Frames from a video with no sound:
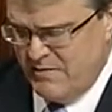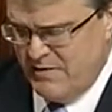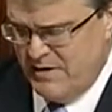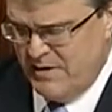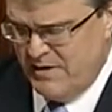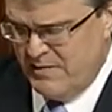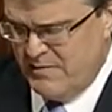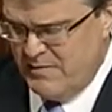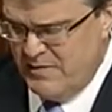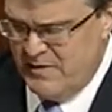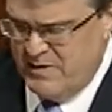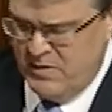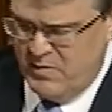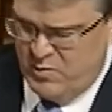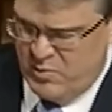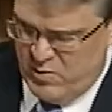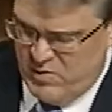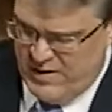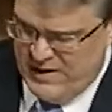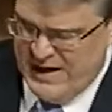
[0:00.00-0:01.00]
The
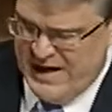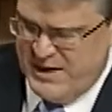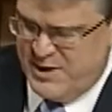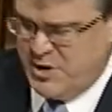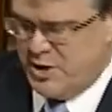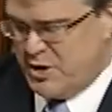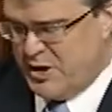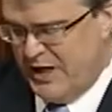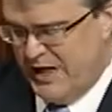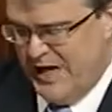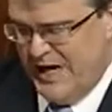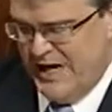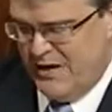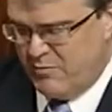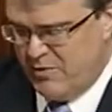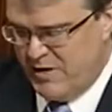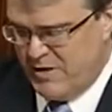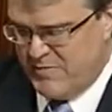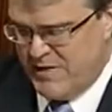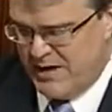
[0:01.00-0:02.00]
one agency
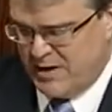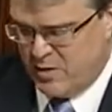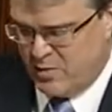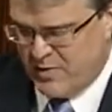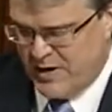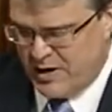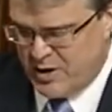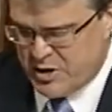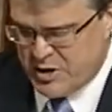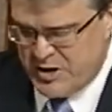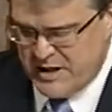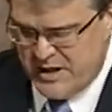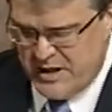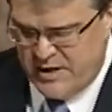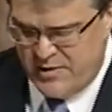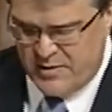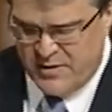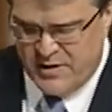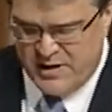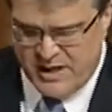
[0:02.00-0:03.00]
can't read the medical records of the
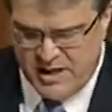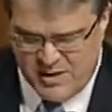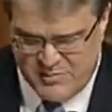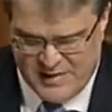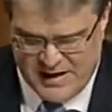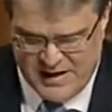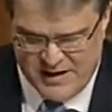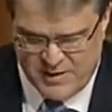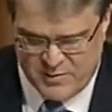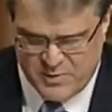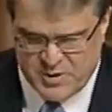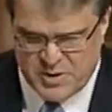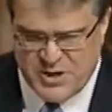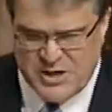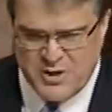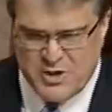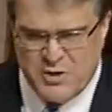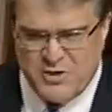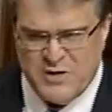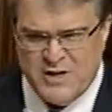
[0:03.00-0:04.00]
other. A young man who was
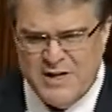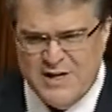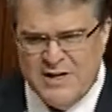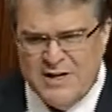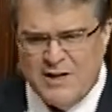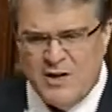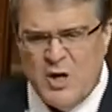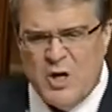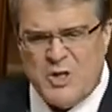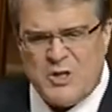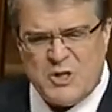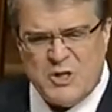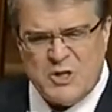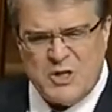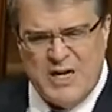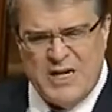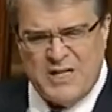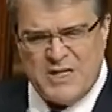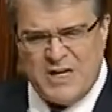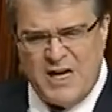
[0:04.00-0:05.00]
injured, lost his
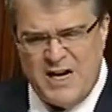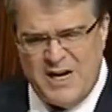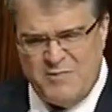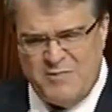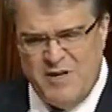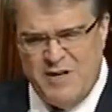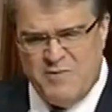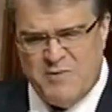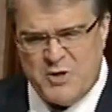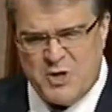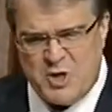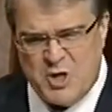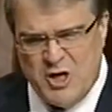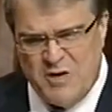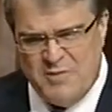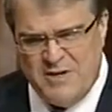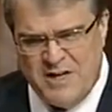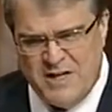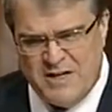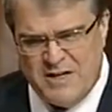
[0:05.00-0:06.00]
eyesight, I believe, Mr.
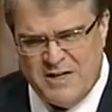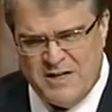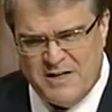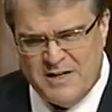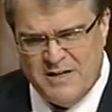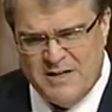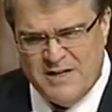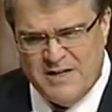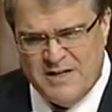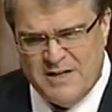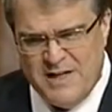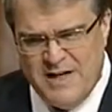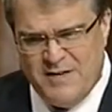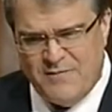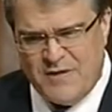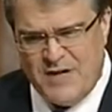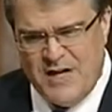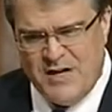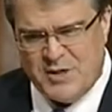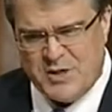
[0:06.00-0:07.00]
Chairman, in
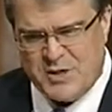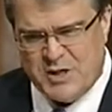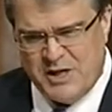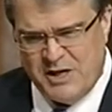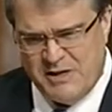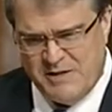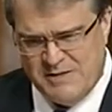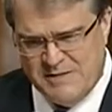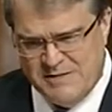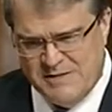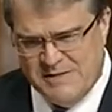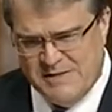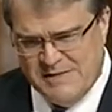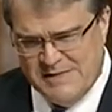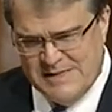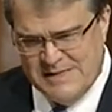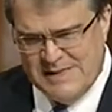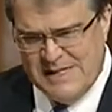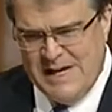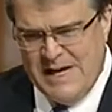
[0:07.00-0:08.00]
Afghanistan,
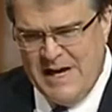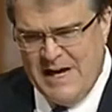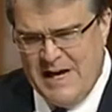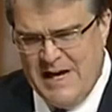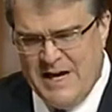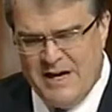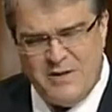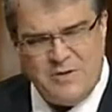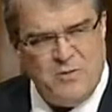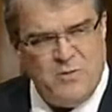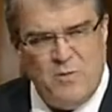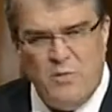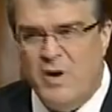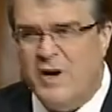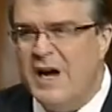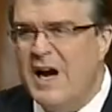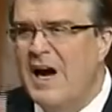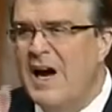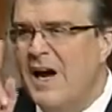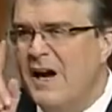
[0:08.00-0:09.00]
had
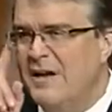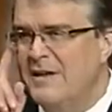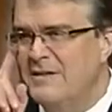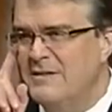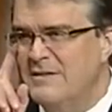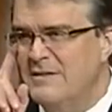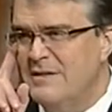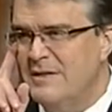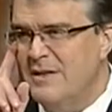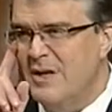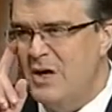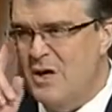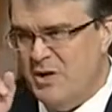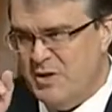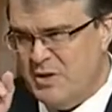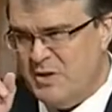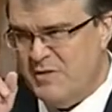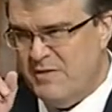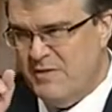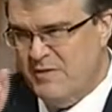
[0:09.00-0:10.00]
one eye,
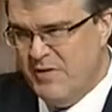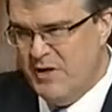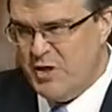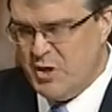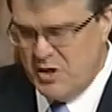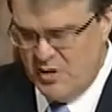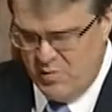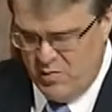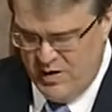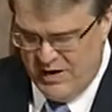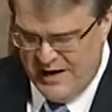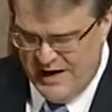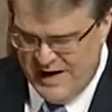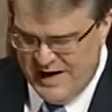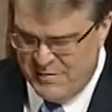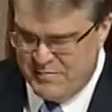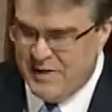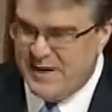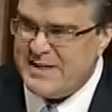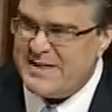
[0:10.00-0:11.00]
lost the vision in one
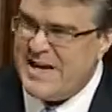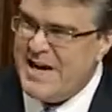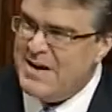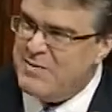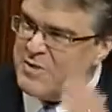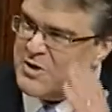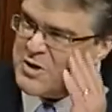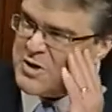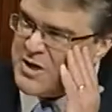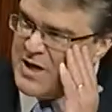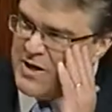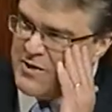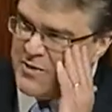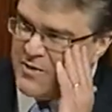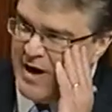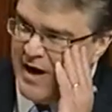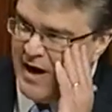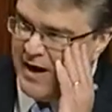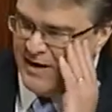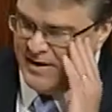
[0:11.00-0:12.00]
eye, but damaged the
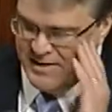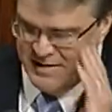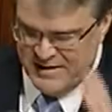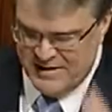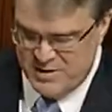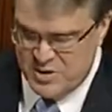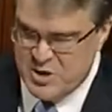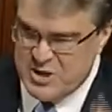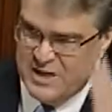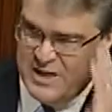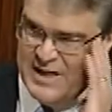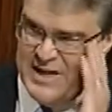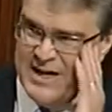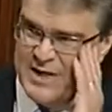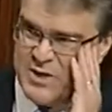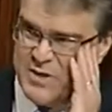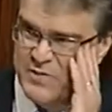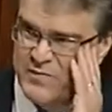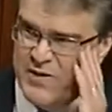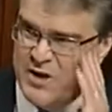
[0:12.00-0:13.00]
other eye. Still
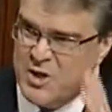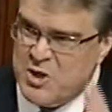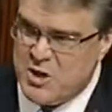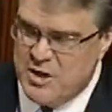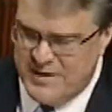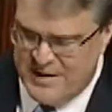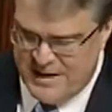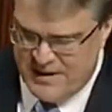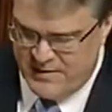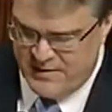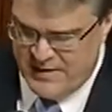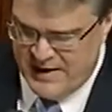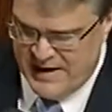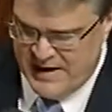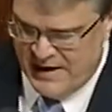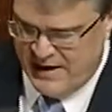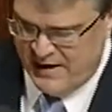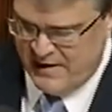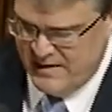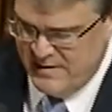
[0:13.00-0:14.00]
had some vision in the other
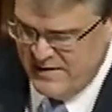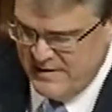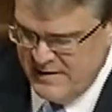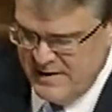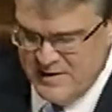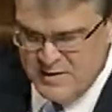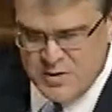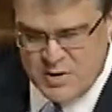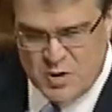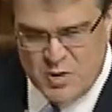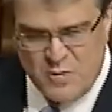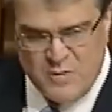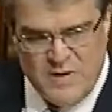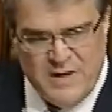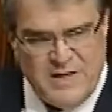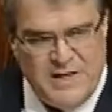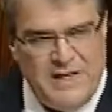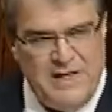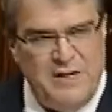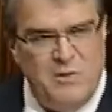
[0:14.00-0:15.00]
eye. So
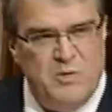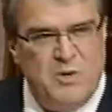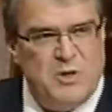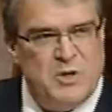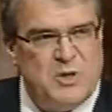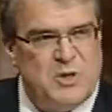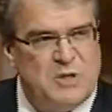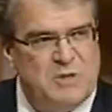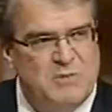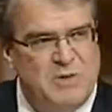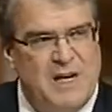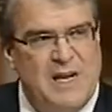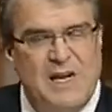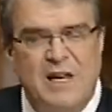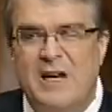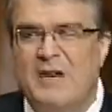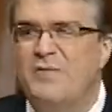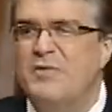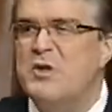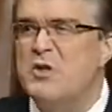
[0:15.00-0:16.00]
when he
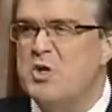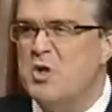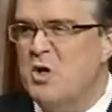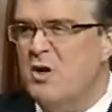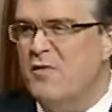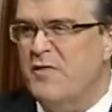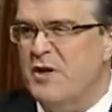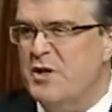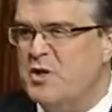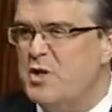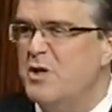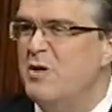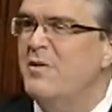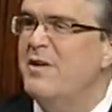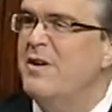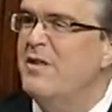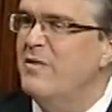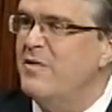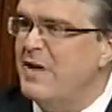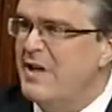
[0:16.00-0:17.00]
left the service to go
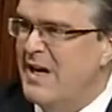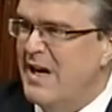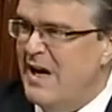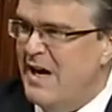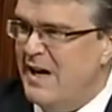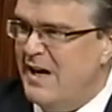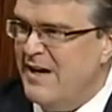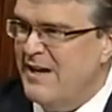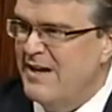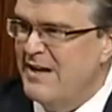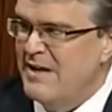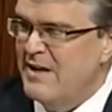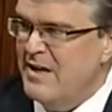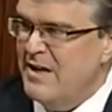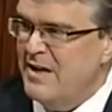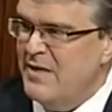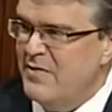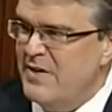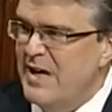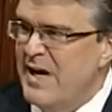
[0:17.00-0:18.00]
into the VA,
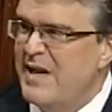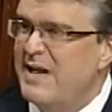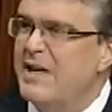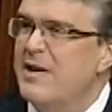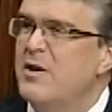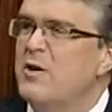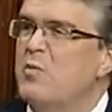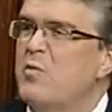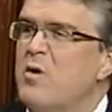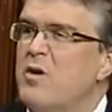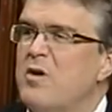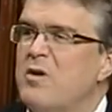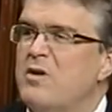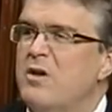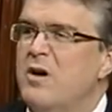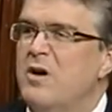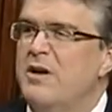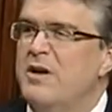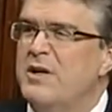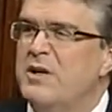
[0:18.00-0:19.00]
and the VA needed to work
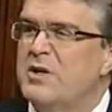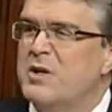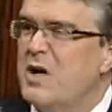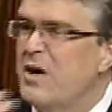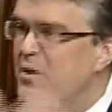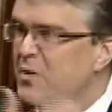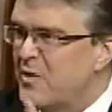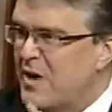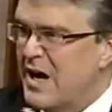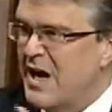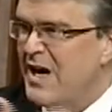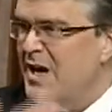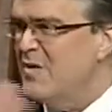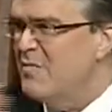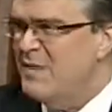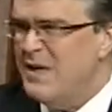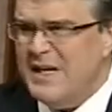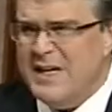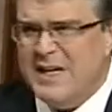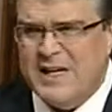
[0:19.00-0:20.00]
on his other eye
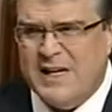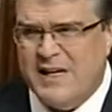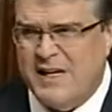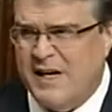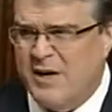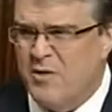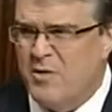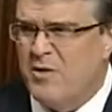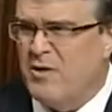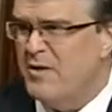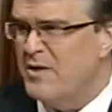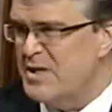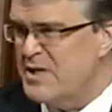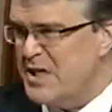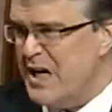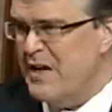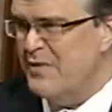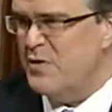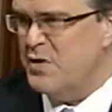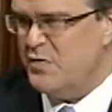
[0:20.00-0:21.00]
immediately in order to
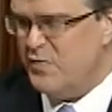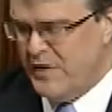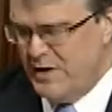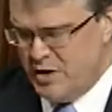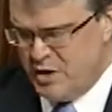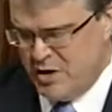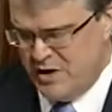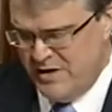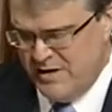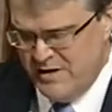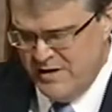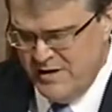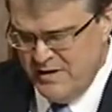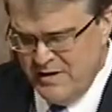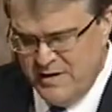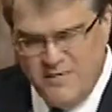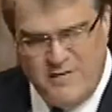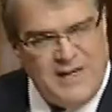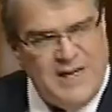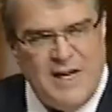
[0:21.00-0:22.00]
save his vision,
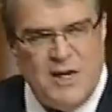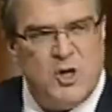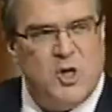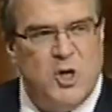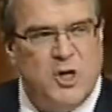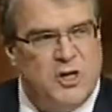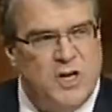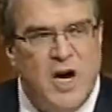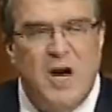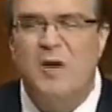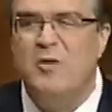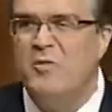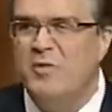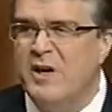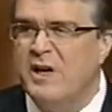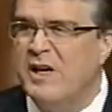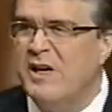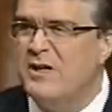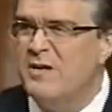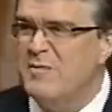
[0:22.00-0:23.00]
the VA could not
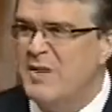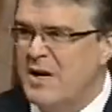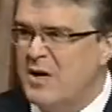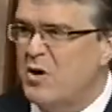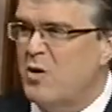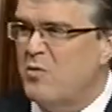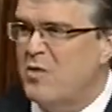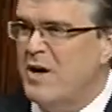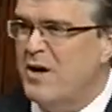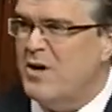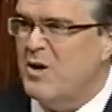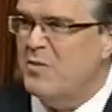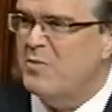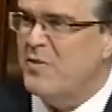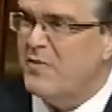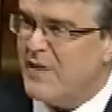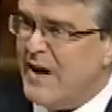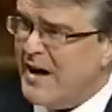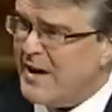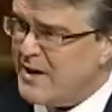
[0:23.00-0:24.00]
read the medical record
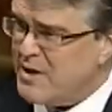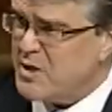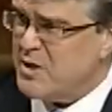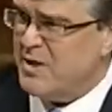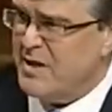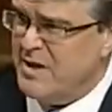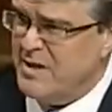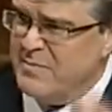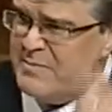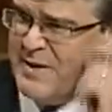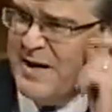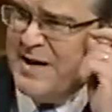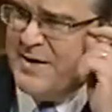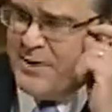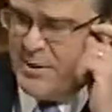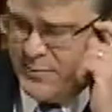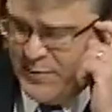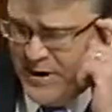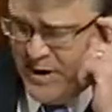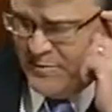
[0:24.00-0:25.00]
provided to them by
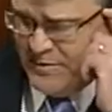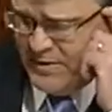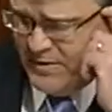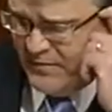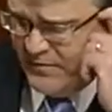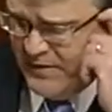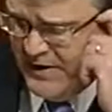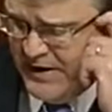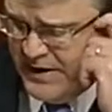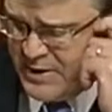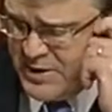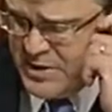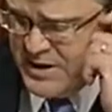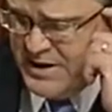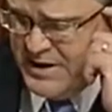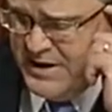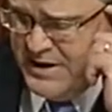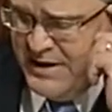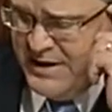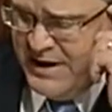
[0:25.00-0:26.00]
the Department of Defense,
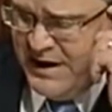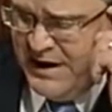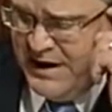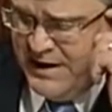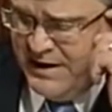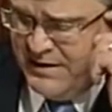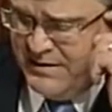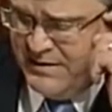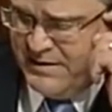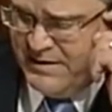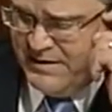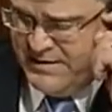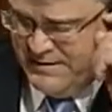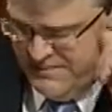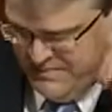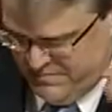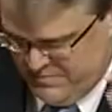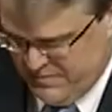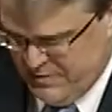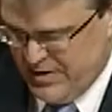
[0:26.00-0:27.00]
and
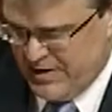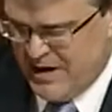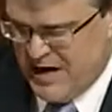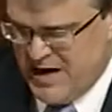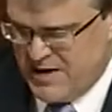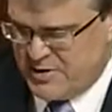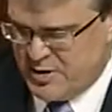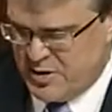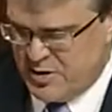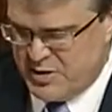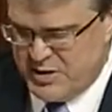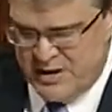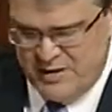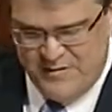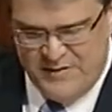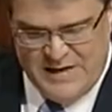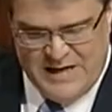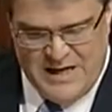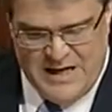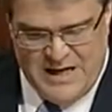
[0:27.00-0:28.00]
the doctors at
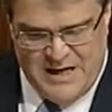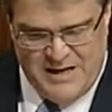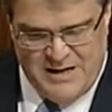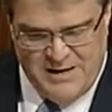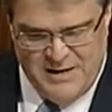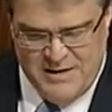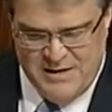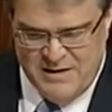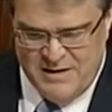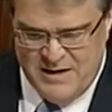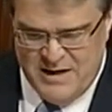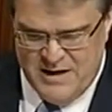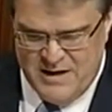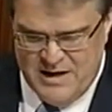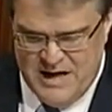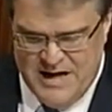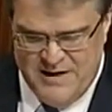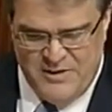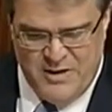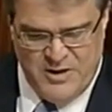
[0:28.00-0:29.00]
the VA,
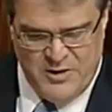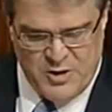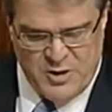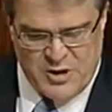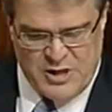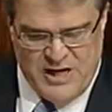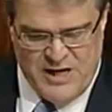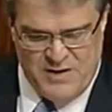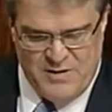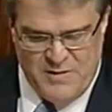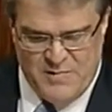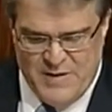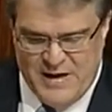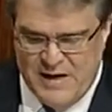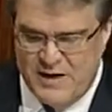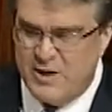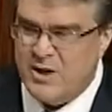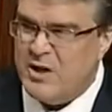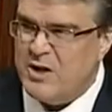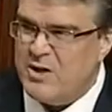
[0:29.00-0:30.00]
understandably
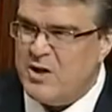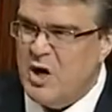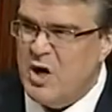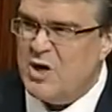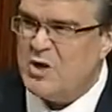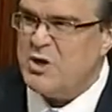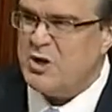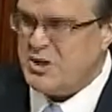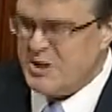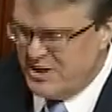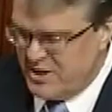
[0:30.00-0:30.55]
being cautious